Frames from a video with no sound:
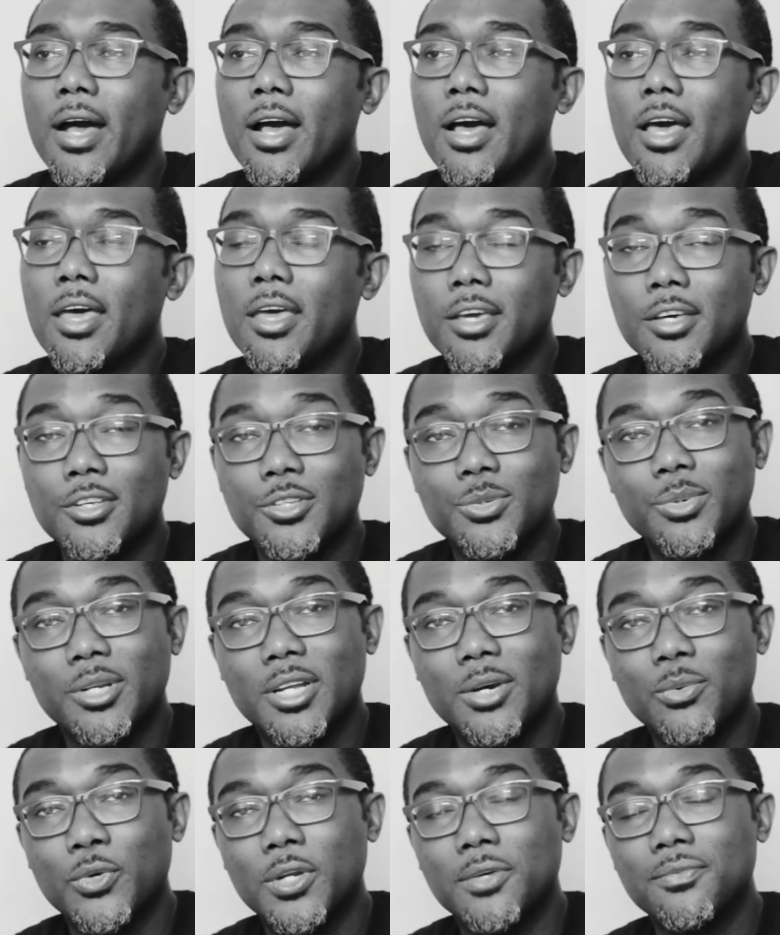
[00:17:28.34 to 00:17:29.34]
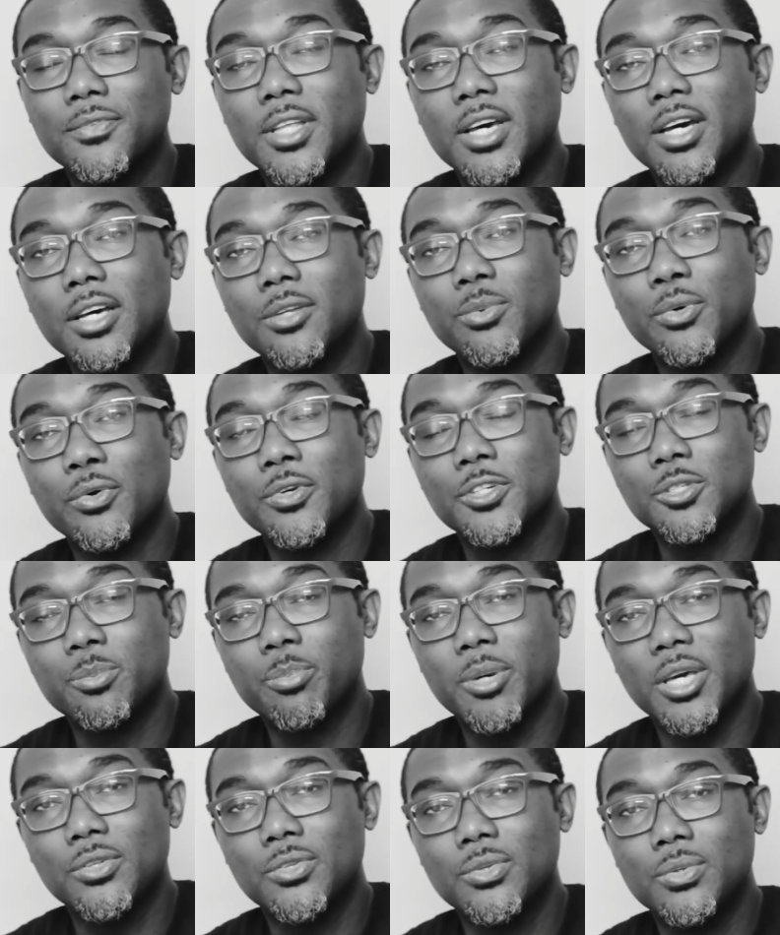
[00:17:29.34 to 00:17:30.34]
here's what I would have done with
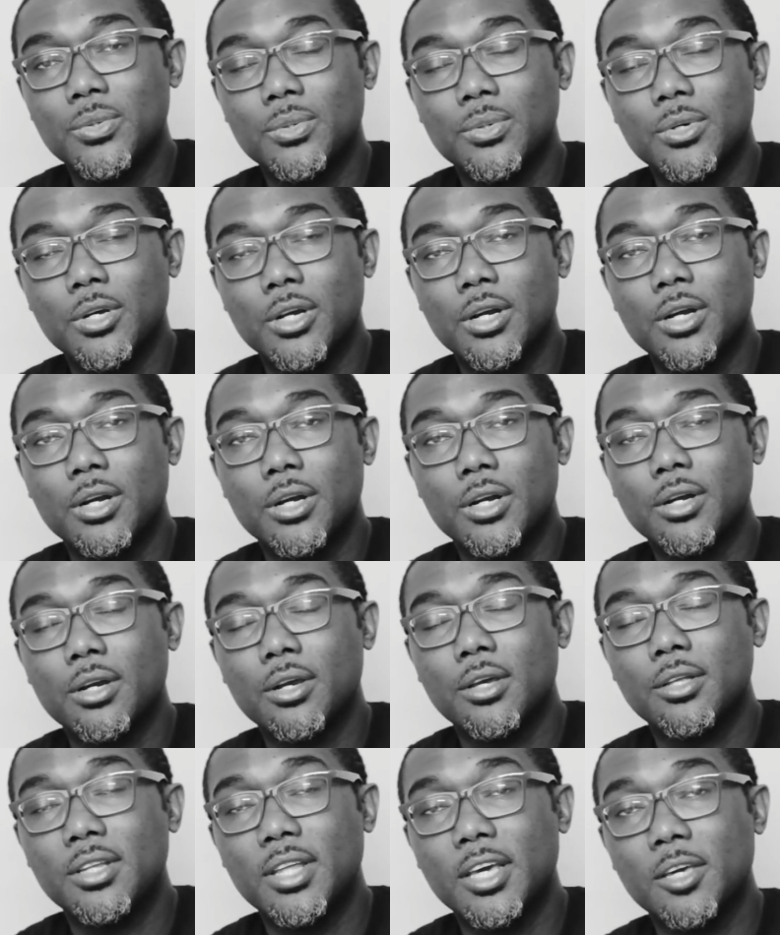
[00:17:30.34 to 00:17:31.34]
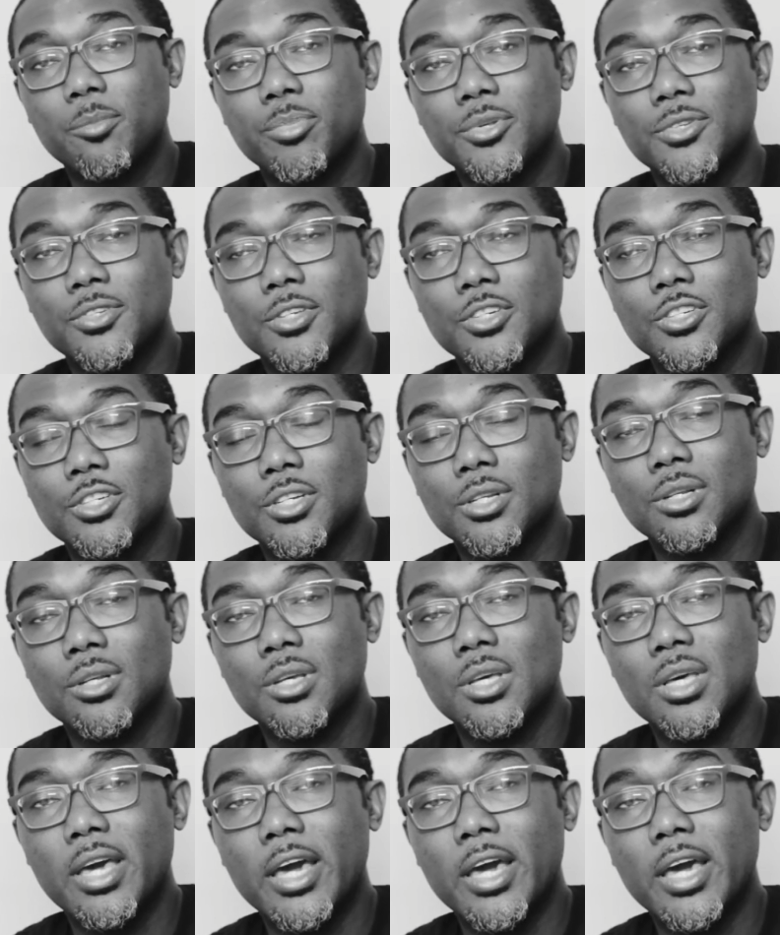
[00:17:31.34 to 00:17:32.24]
respect to her neck position.